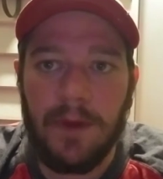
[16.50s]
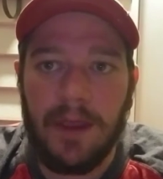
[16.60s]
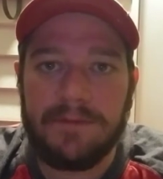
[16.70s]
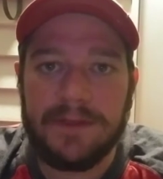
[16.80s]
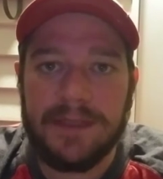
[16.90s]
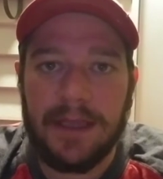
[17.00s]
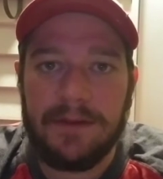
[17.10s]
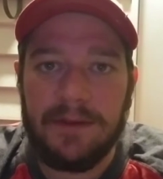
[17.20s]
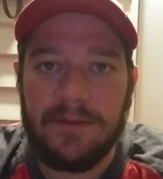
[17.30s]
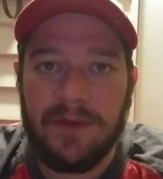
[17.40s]
I've decided
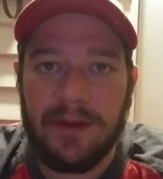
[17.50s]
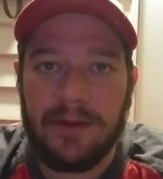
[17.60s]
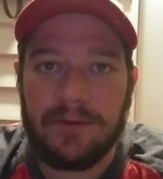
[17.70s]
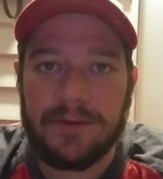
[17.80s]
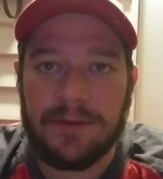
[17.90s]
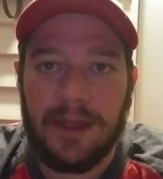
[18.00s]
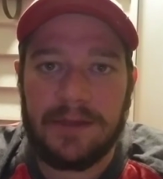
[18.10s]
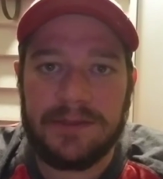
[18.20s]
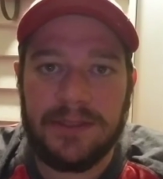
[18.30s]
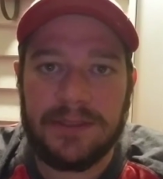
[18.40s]
these videos are
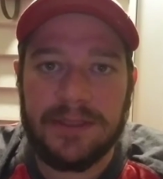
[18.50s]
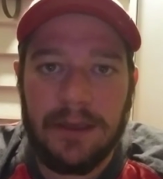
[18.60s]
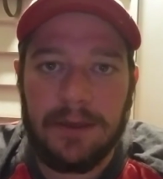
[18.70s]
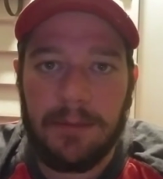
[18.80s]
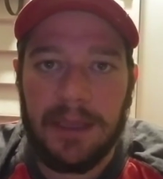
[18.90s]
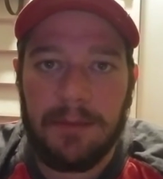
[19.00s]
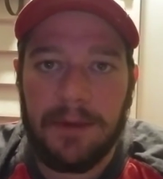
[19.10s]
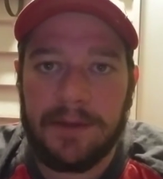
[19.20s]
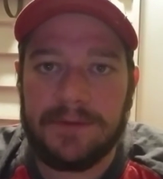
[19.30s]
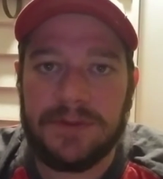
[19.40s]
not just going to be
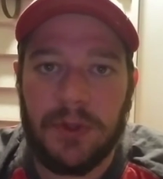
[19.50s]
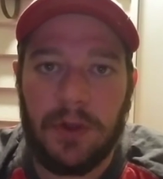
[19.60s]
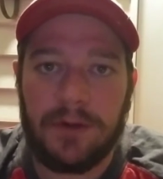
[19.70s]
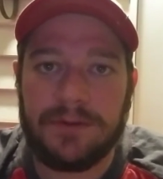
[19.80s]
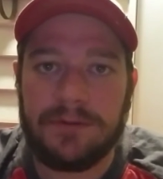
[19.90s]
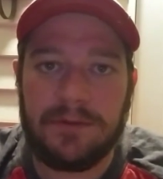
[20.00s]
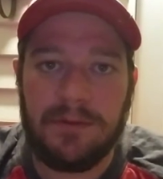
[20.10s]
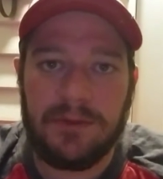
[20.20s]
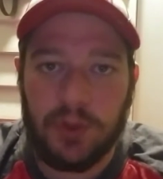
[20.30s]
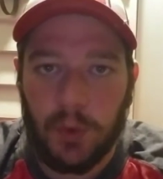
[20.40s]
about cigars. The
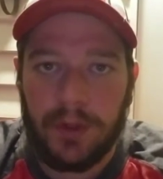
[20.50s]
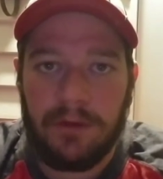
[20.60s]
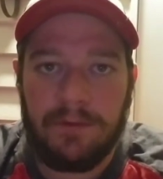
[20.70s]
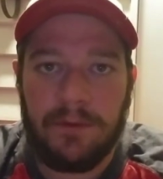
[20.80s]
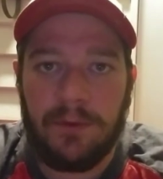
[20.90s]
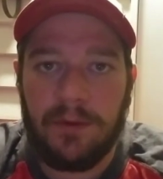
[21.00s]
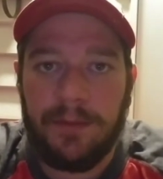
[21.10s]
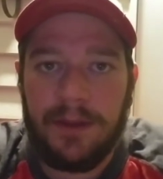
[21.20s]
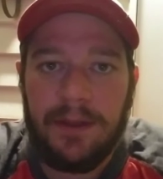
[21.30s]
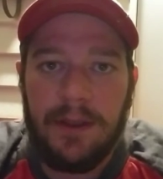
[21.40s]
majority of it will
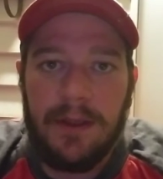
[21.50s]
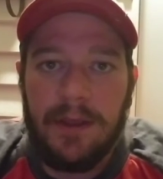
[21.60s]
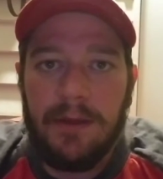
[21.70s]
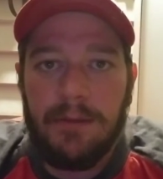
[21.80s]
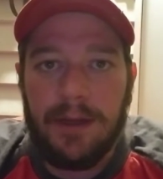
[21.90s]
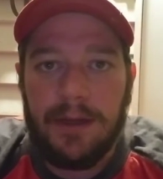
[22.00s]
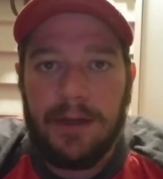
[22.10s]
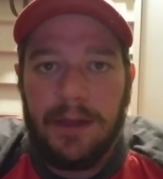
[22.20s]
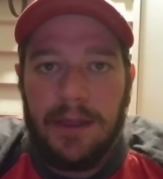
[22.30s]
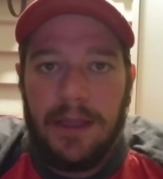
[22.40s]
be, but
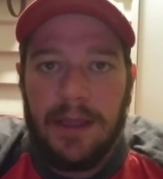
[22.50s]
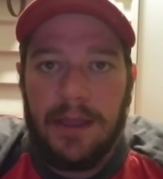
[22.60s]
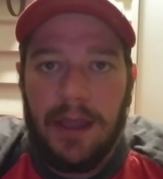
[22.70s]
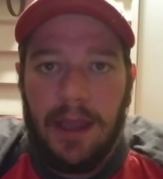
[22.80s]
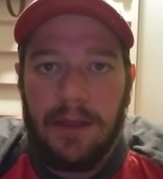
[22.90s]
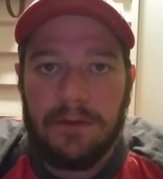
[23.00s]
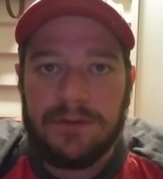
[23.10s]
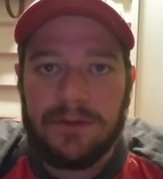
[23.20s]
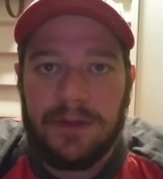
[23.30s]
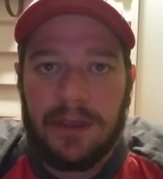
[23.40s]
I
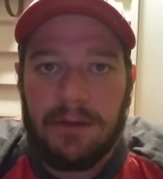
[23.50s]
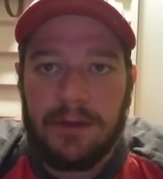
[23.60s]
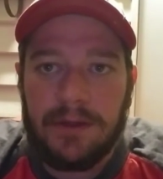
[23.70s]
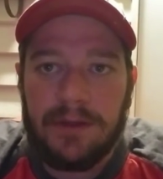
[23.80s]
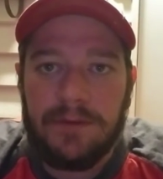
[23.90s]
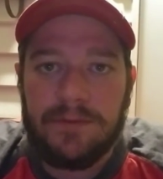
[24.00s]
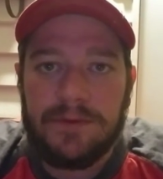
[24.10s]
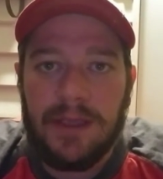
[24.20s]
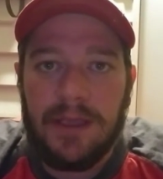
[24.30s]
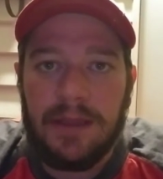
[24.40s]
also think I'm going to
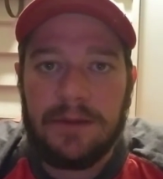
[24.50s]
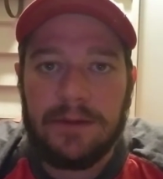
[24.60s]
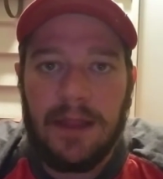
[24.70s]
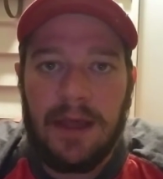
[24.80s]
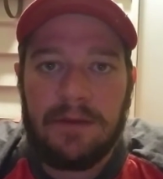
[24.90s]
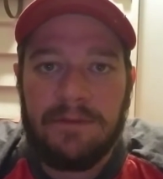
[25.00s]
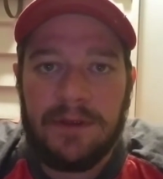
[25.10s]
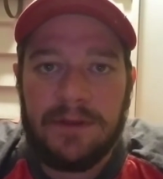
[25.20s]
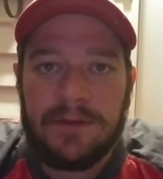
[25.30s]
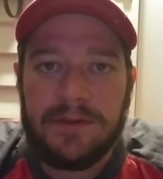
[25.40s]
use a lot of
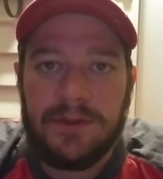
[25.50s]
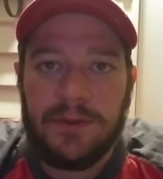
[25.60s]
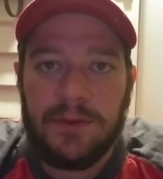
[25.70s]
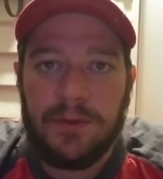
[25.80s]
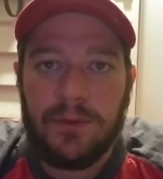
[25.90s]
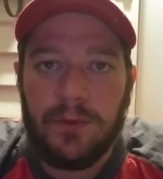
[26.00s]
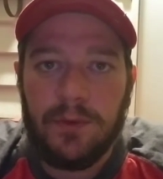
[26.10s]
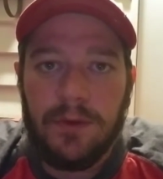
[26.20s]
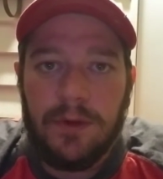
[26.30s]
it to